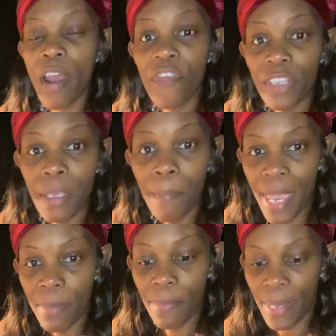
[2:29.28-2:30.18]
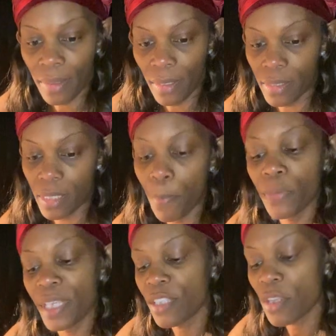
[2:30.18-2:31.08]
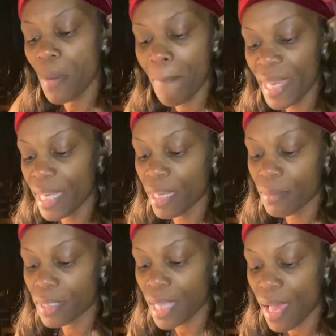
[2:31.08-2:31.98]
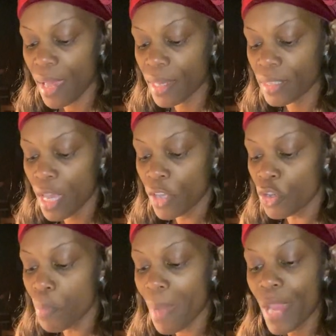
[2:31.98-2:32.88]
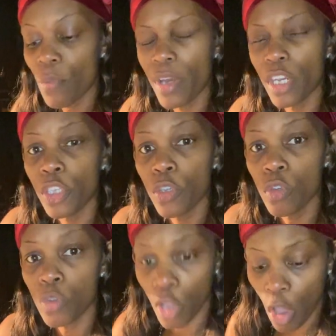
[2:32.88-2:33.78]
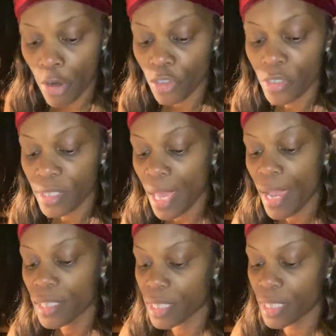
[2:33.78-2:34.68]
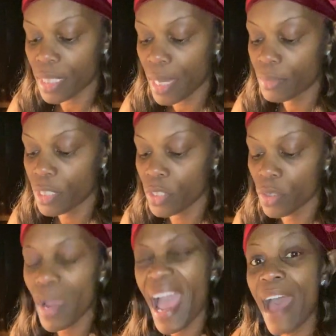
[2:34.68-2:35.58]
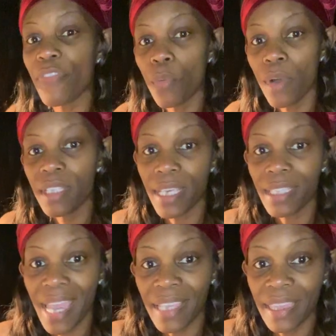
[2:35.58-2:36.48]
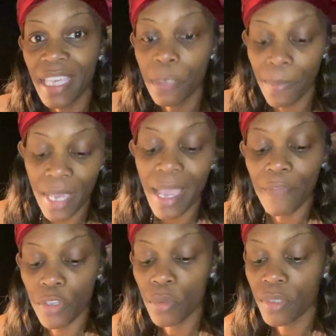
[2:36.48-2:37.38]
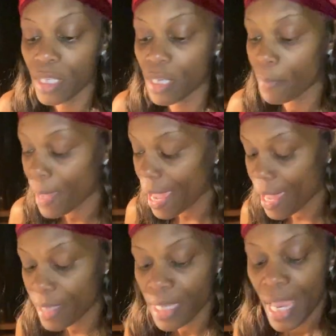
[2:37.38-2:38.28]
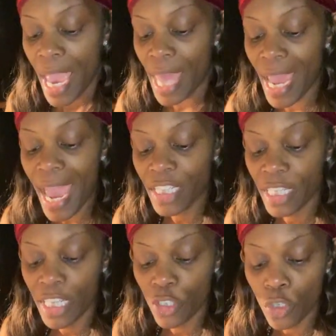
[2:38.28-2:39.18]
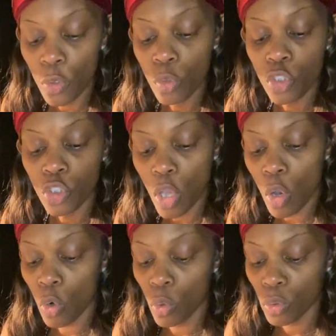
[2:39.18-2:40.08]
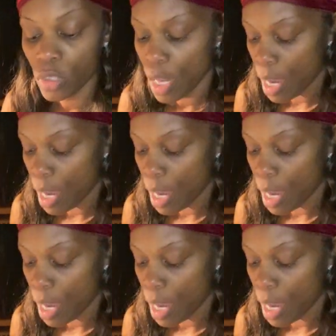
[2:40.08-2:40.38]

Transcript: off with some baby bellas. These are the medium size. You might want to use larger size. It's up to you. I have the ones that's like this big I've used in the past, and I actually use those.